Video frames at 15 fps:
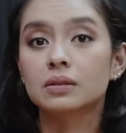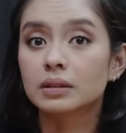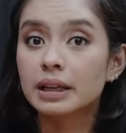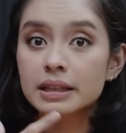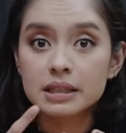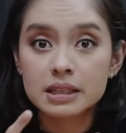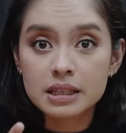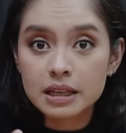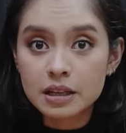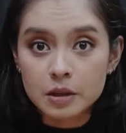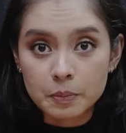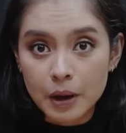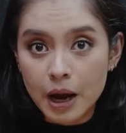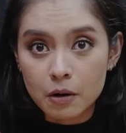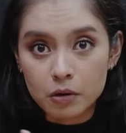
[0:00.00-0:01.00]
let's say the
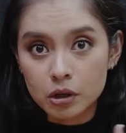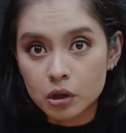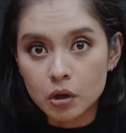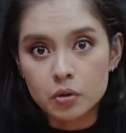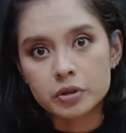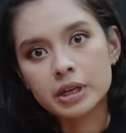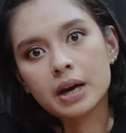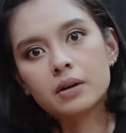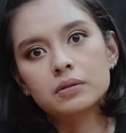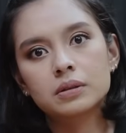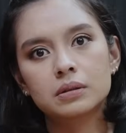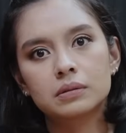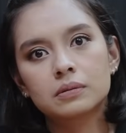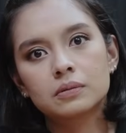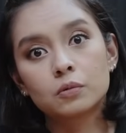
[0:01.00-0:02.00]
power goes out.
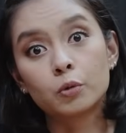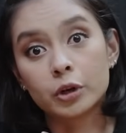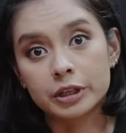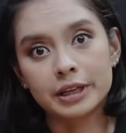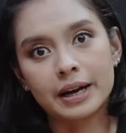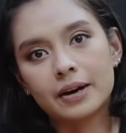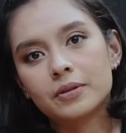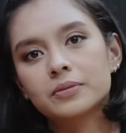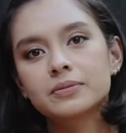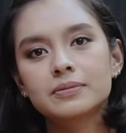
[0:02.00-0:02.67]
What now?